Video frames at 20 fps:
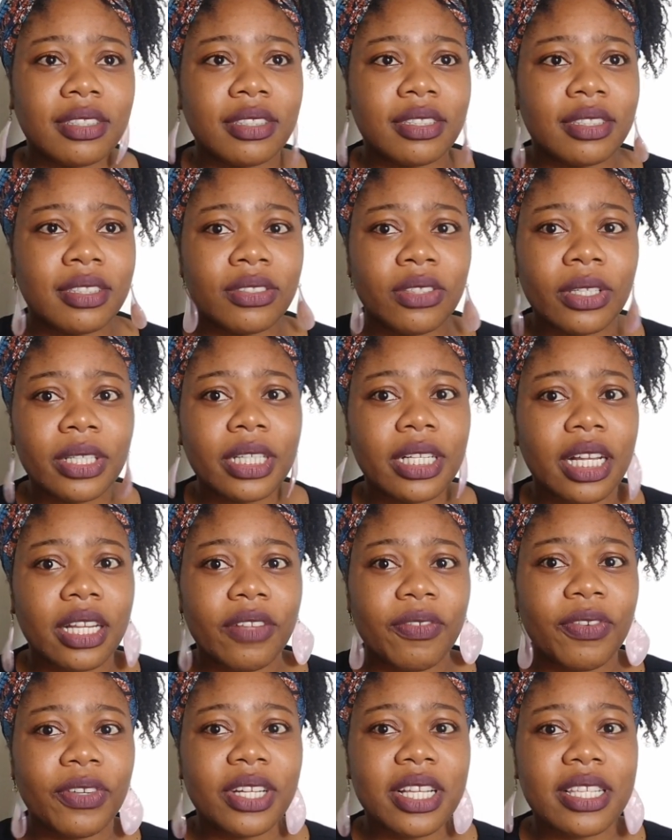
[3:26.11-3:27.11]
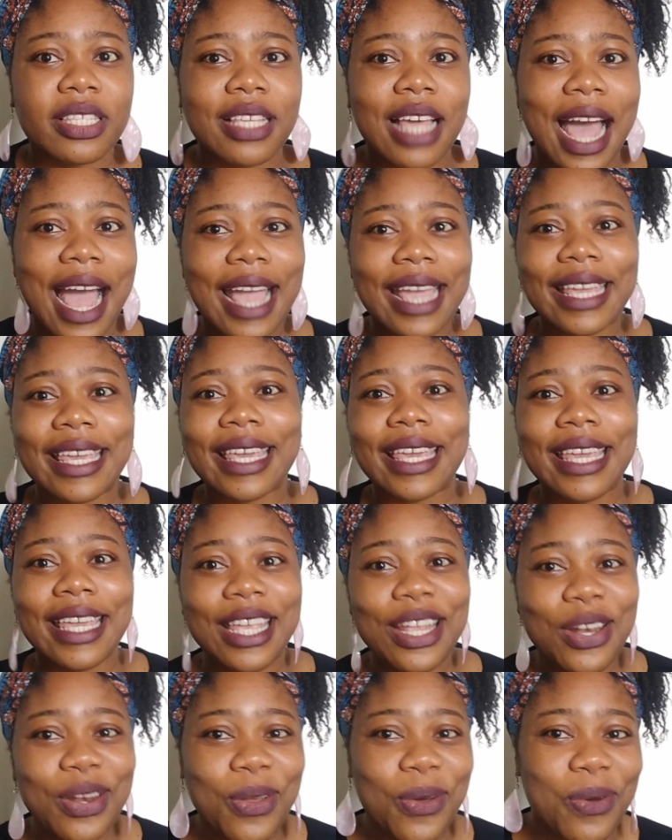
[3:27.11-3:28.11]
Northern California is high
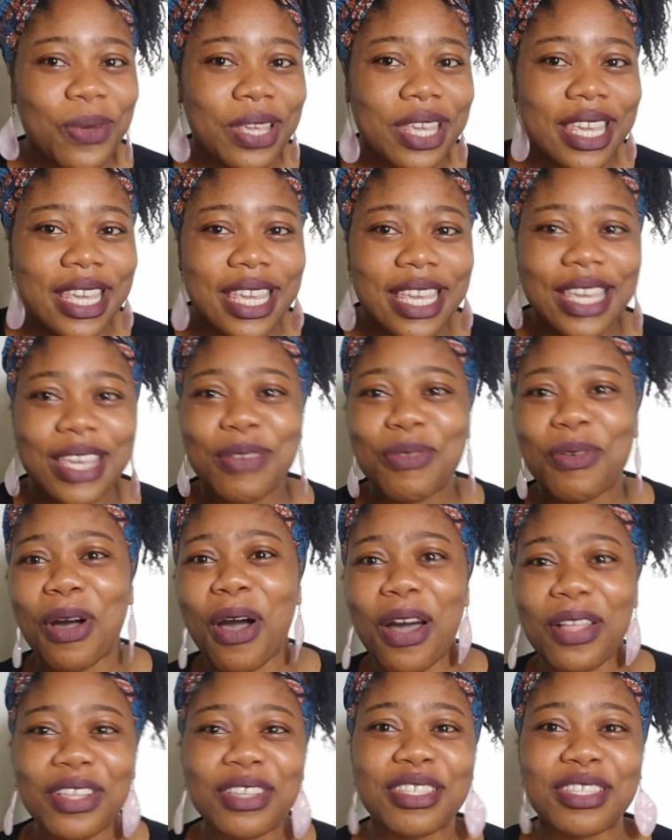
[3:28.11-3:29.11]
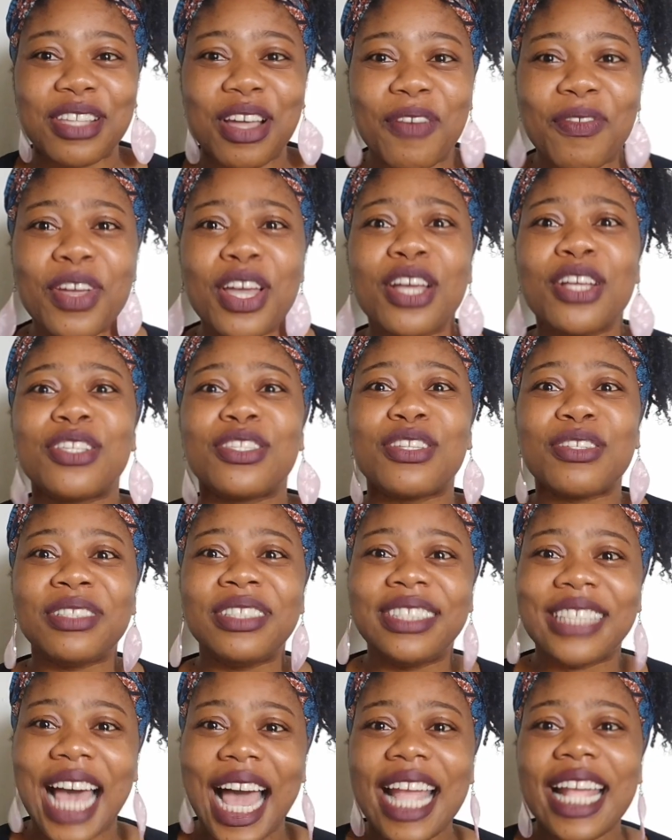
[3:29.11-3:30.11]
key, low key, what other stuff. So
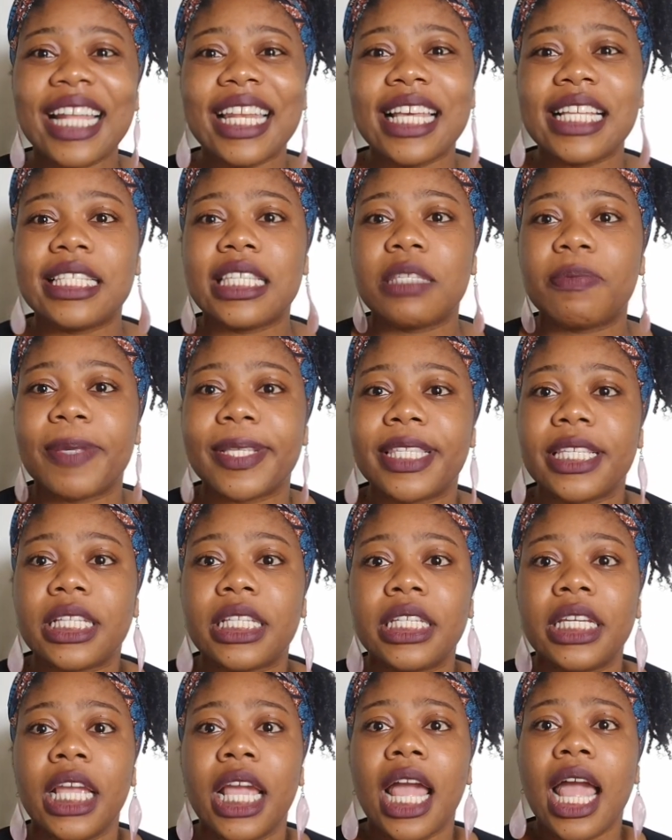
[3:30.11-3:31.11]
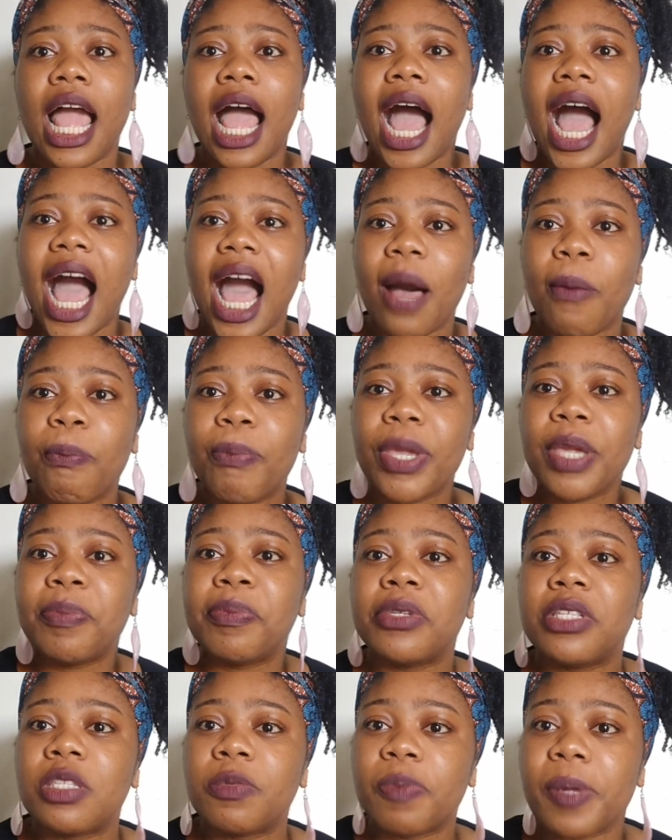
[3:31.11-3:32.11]
dialect is basically how people
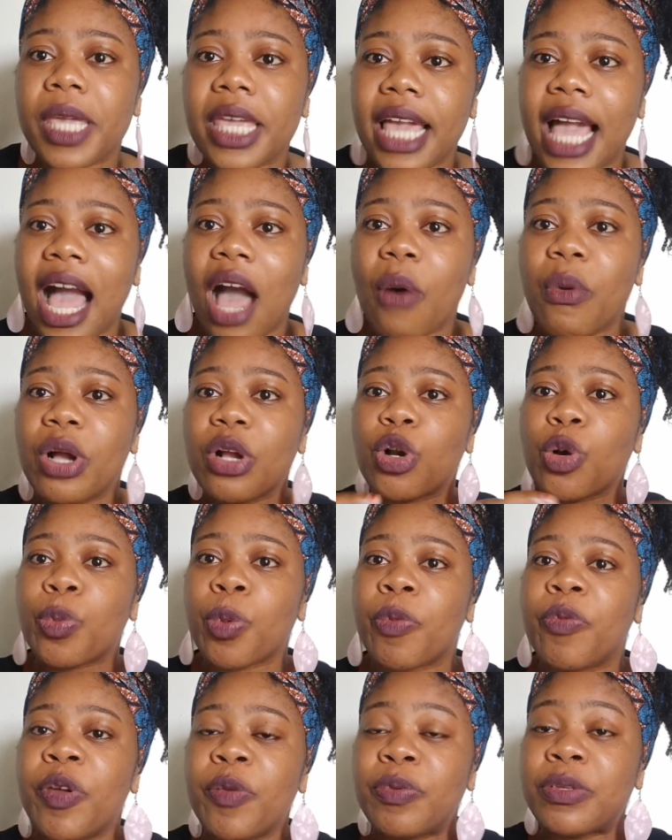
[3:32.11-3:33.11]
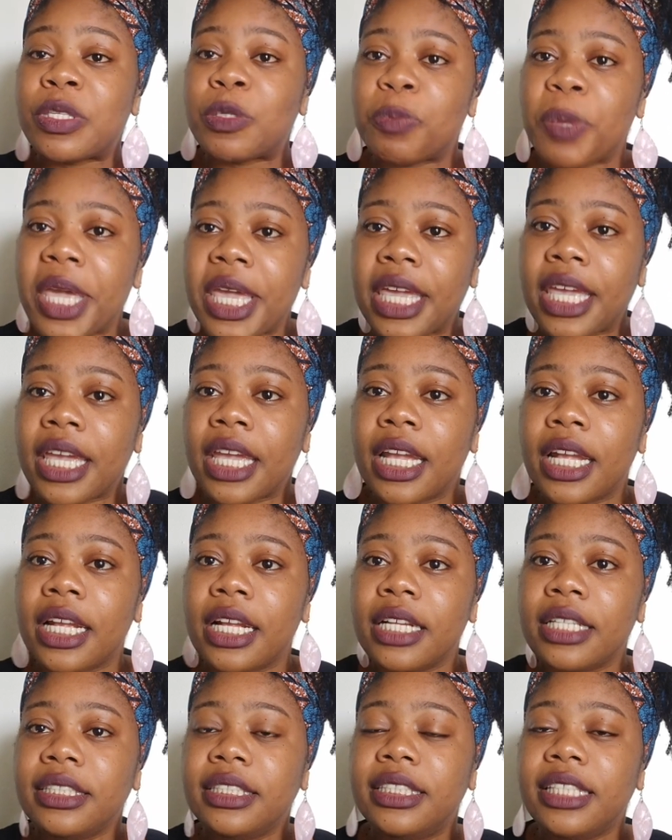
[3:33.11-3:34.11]
speak, how a group of people speak.
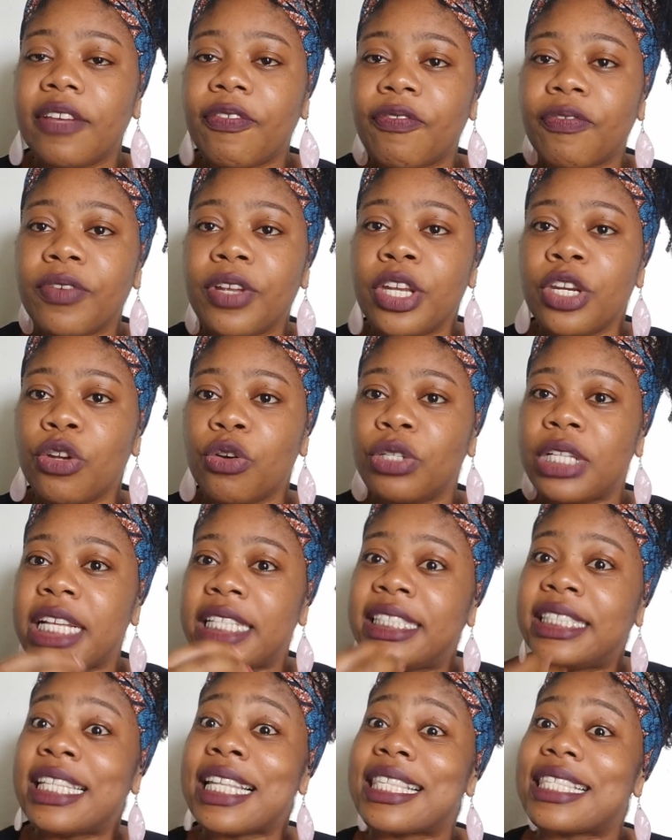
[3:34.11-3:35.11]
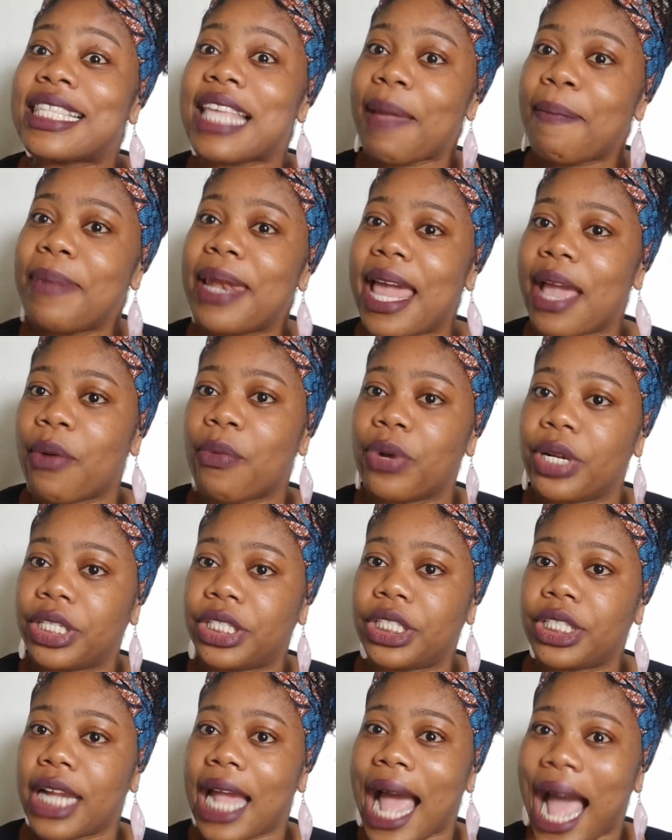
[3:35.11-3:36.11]
The same
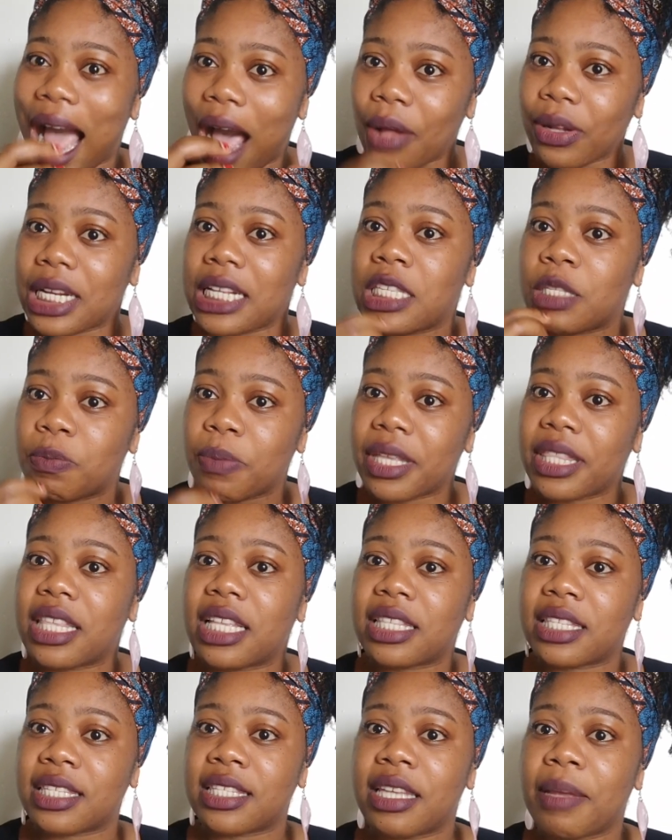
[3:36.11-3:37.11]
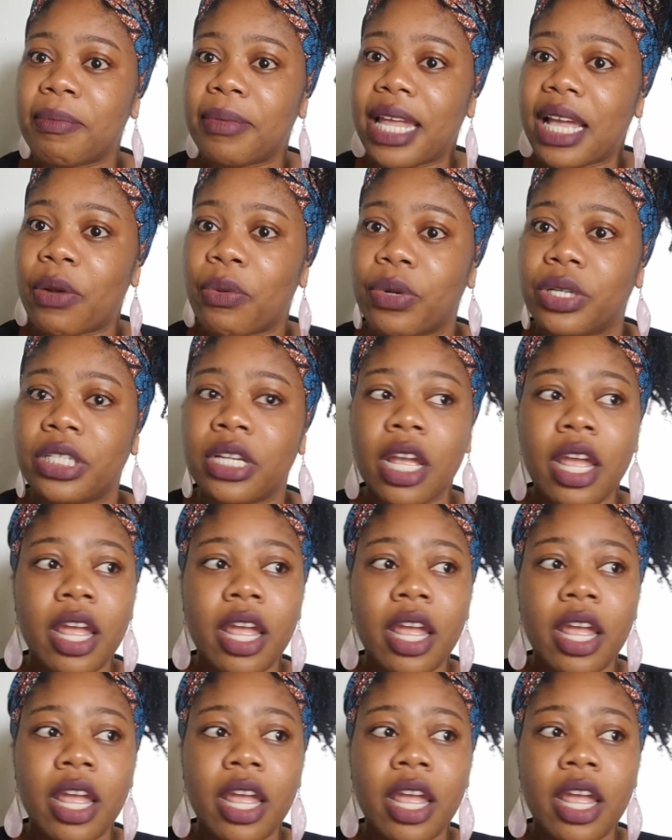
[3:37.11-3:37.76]
language, how they speak the same language,